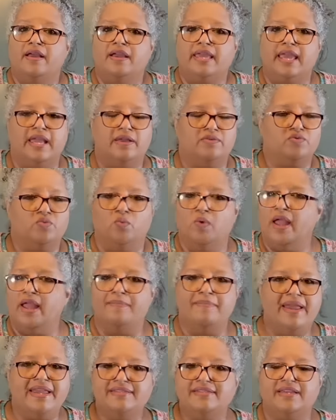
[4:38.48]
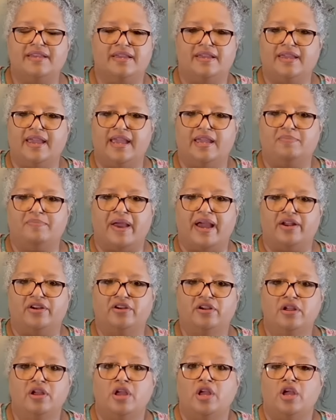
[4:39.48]
It's amazing in cake
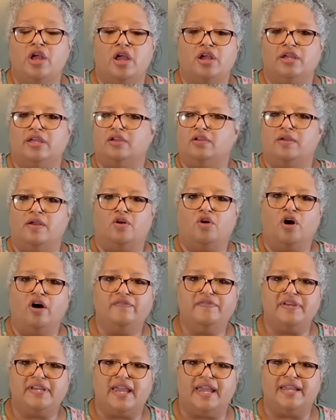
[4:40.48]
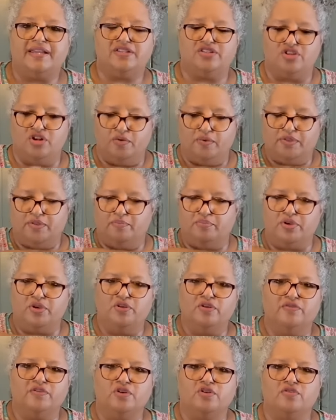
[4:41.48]
batter. Coffee cakes, with the
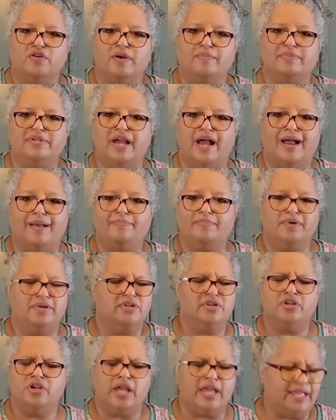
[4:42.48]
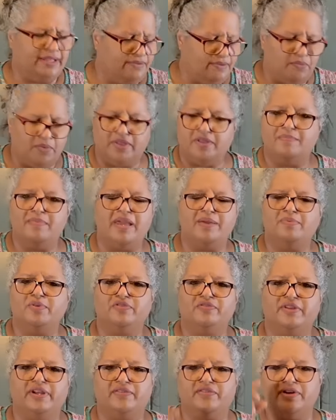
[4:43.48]
beautiful crumb top with the maple
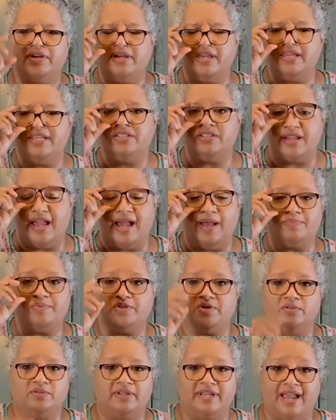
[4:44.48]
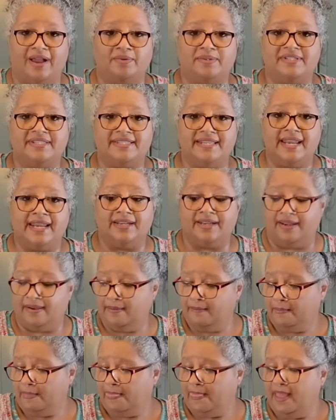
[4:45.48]
flavoring is absolutely outstanding.
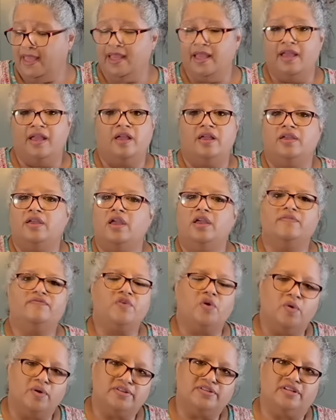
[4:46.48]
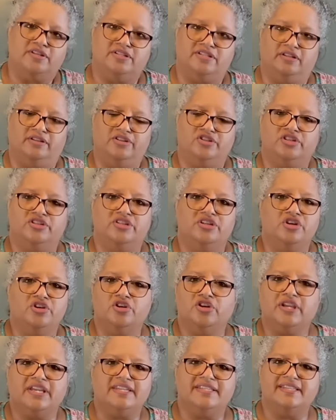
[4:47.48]
Of course, it's delicious in
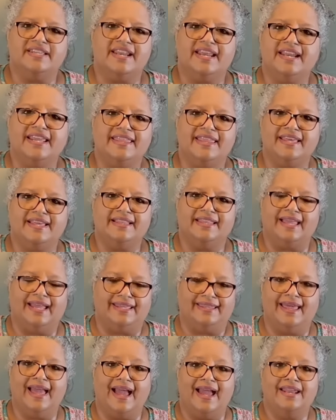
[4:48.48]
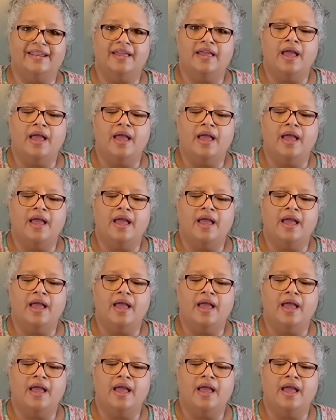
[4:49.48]
cookies and anything like that.